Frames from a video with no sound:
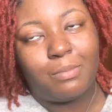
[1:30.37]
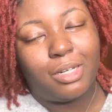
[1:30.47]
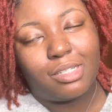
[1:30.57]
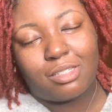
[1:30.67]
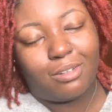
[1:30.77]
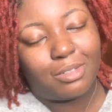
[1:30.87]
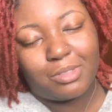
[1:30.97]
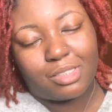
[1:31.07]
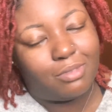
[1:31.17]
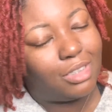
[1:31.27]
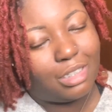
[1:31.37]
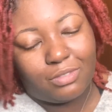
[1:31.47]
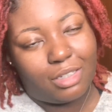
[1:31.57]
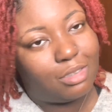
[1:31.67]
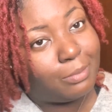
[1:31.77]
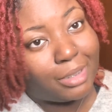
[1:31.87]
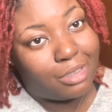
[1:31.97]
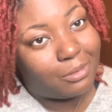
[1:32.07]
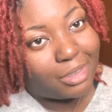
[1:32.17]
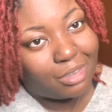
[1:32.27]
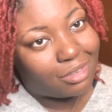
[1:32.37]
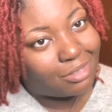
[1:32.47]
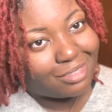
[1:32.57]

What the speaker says: I mean, that's the only reason why y'all follow me anyway.